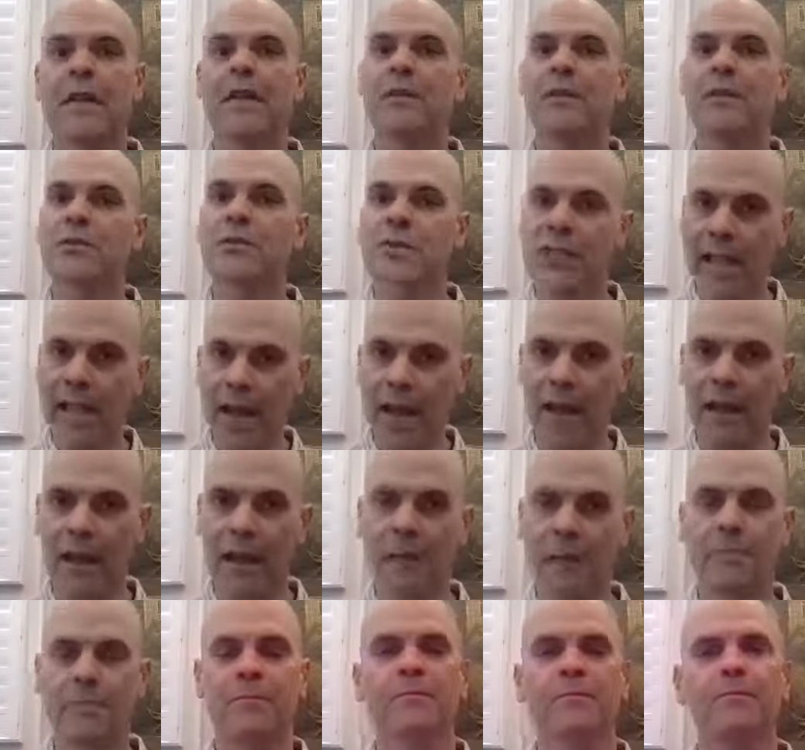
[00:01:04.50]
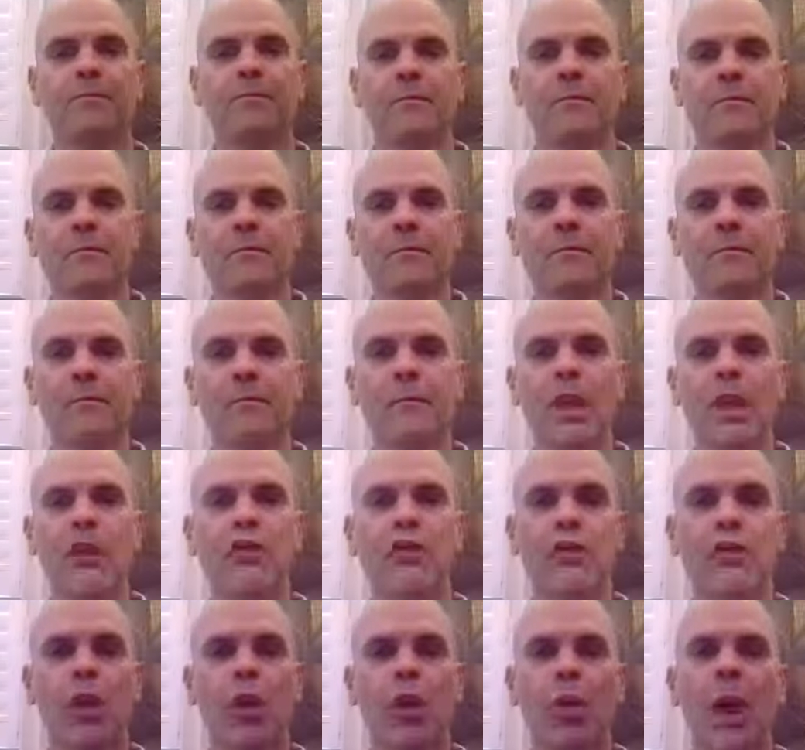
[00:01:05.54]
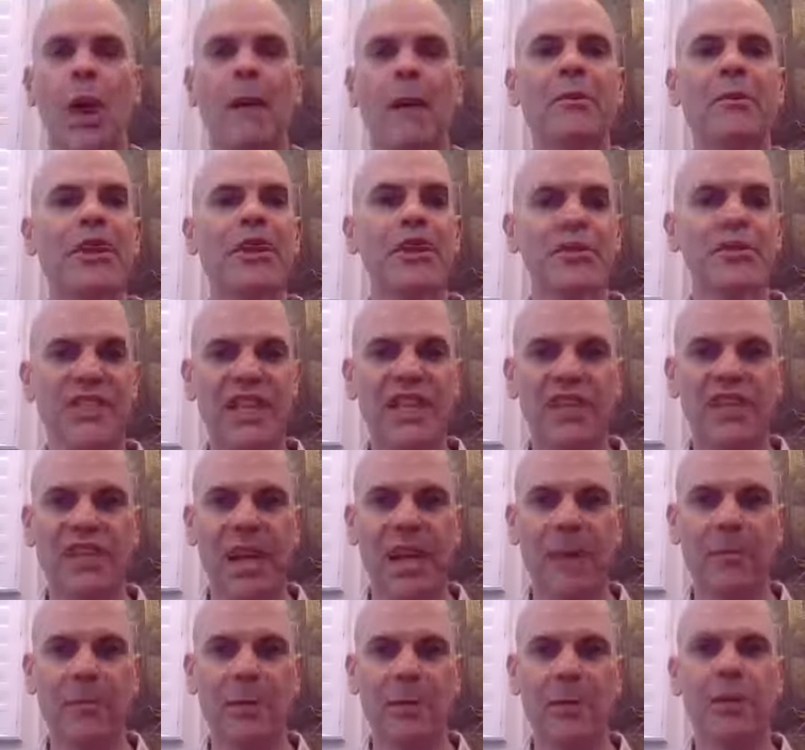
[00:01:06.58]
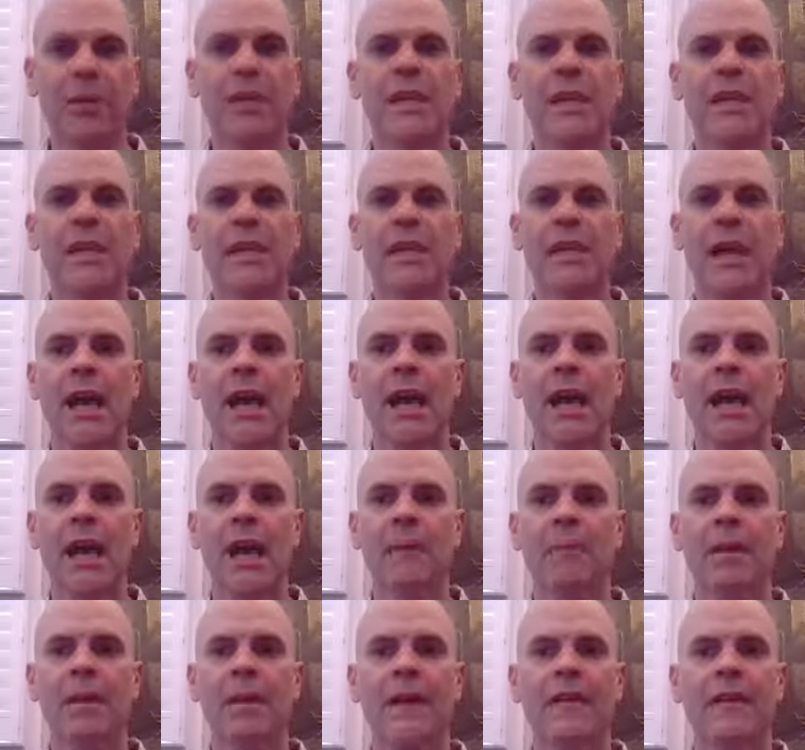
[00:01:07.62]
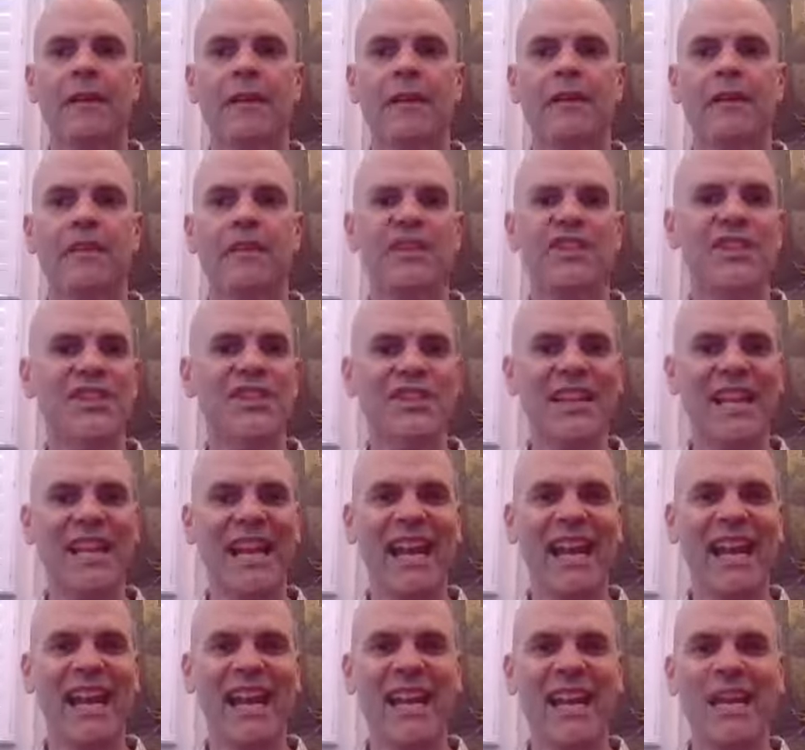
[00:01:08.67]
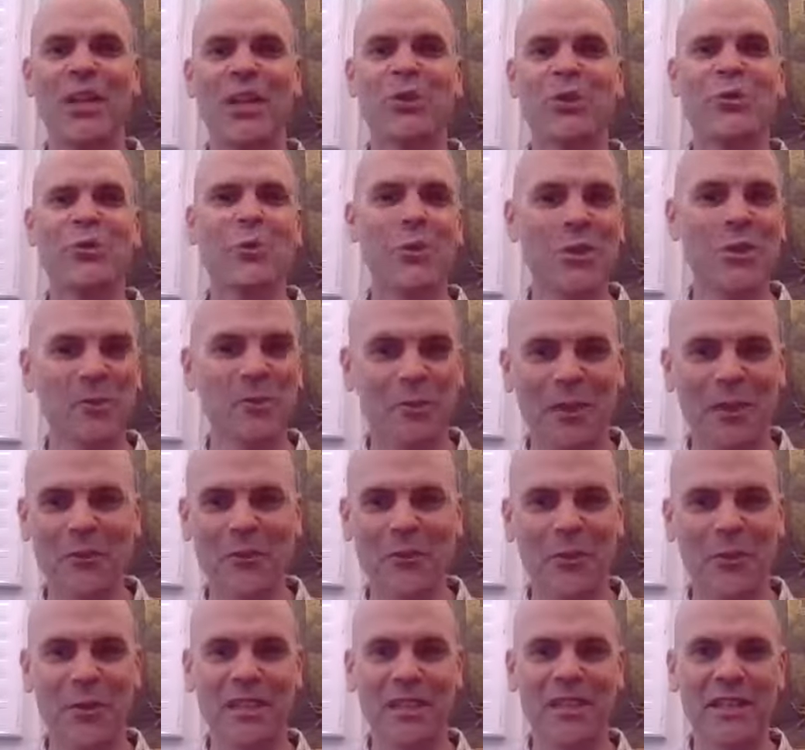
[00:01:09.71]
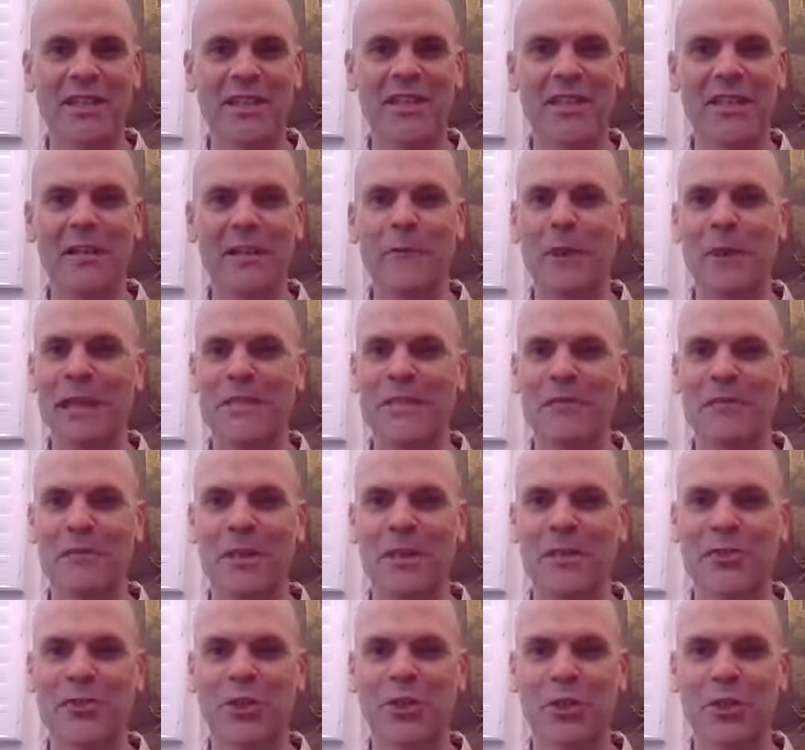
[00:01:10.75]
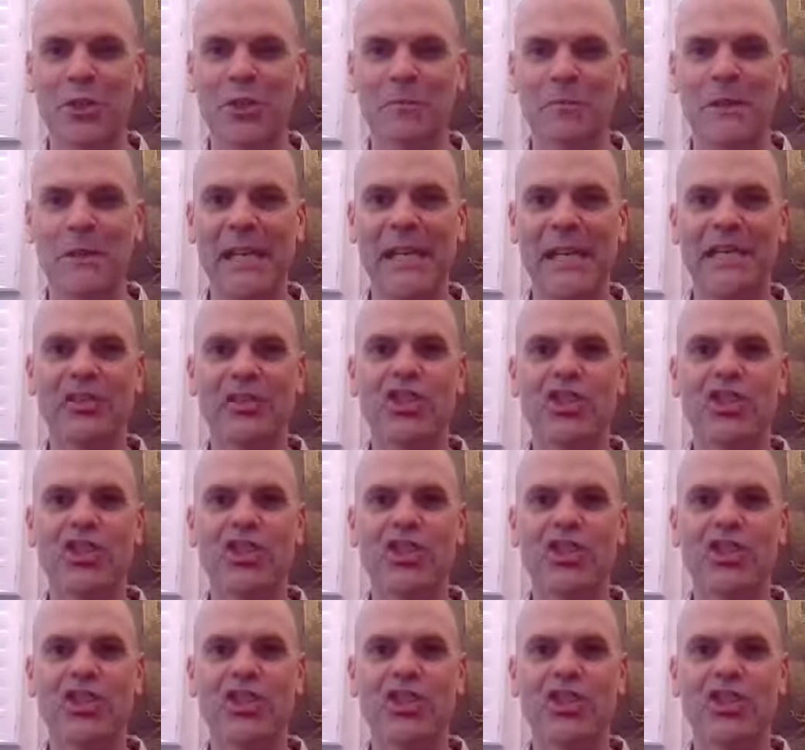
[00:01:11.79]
that you sell. So I'm going to use an example, but this isn't an endorsement for this investment, so to speak.